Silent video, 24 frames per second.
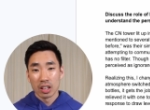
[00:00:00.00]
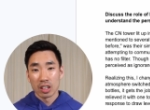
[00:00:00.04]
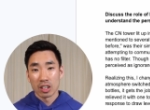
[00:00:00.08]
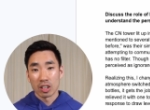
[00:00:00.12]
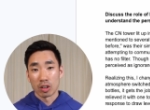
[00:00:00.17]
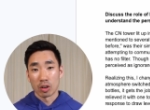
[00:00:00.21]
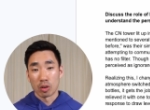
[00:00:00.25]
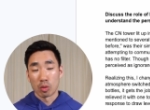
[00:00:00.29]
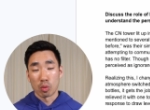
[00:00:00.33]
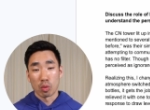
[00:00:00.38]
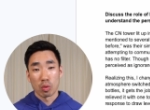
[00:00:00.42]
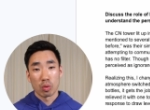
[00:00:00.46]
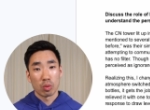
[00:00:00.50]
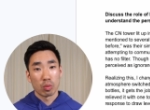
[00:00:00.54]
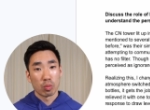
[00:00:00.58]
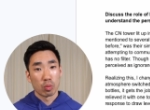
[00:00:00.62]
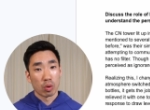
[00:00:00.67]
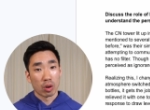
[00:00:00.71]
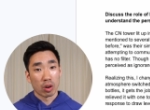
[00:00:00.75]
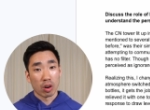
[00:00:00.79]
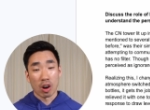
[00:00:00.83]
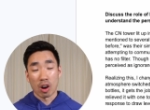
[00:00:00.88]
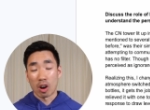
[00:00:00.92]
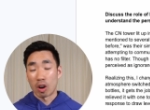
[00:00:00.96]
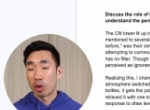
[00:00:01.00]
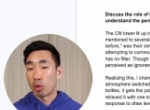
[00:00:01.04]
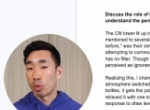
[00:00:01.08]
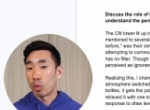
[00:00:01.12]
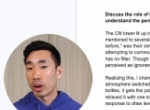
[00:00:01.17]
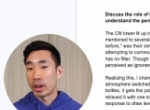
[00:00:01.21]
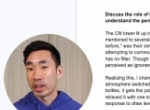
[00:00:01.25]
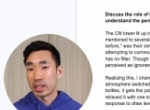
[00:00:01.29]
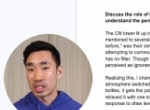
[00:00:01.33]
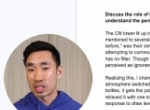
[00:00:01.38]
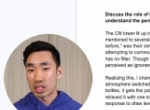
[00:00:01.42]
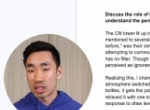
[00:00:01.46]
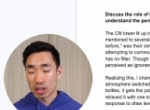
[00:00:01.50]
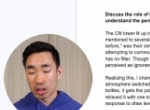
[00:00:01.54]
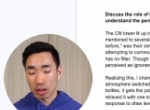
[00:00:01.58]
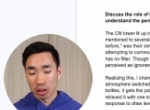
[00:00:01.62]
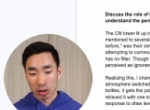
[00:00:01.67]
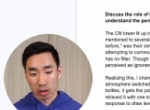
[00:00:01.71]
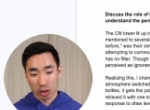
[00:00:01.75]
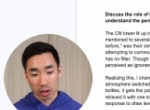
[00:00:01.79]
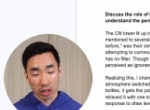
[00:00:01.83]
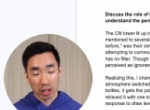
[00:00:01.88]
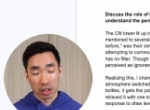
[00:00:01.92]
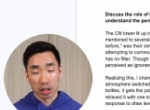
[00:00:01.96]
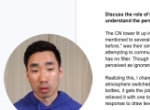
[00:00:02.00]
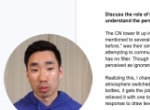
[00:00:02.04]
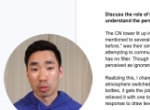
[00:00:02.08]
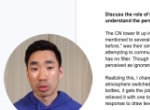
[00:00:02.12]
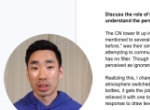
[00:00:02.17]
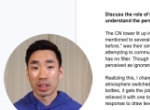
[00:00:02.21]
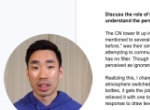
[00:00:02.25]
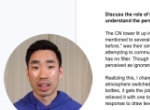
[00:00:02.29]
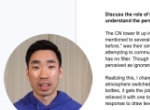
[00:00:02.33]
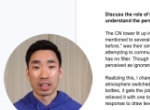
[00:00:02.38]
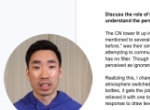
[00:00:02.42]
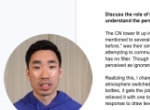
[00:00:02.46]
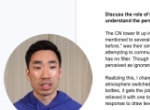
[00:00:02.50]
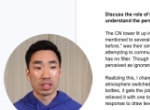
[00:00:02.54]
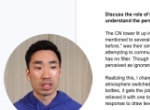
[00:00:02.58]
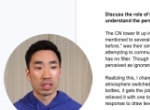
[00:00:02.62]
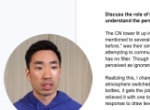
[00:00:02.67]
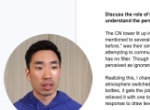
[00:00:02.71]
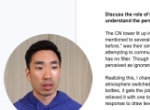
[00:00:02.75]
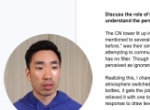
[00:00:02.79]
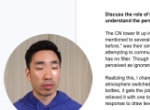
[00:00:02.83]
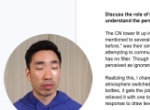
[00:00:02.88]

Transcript: You know, we're always learning new things.